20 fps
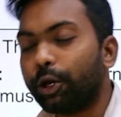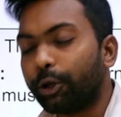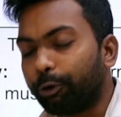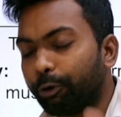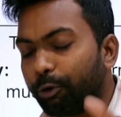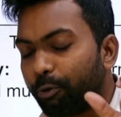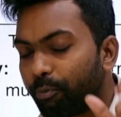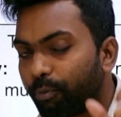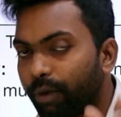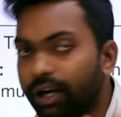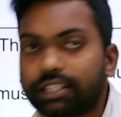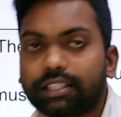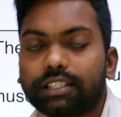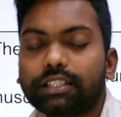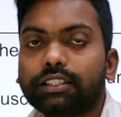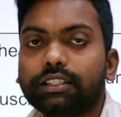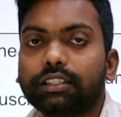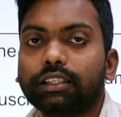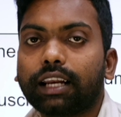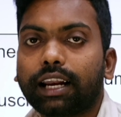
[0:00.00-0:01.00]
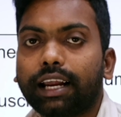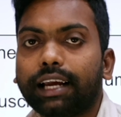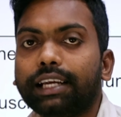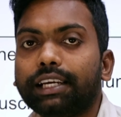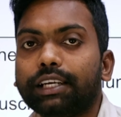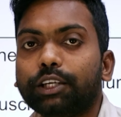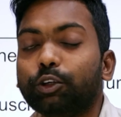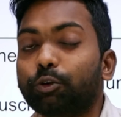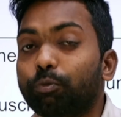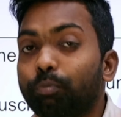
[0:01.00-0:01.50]
you must
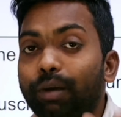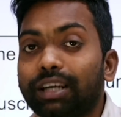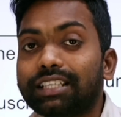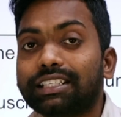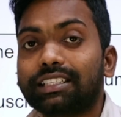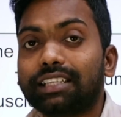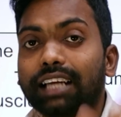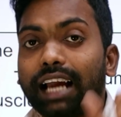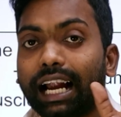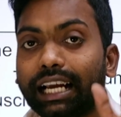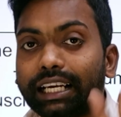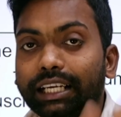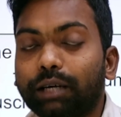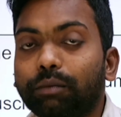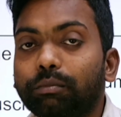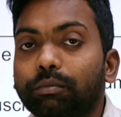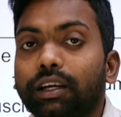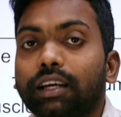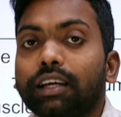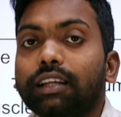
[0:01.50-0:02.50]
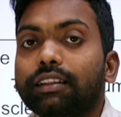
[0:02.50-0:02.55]
write, you must attempt,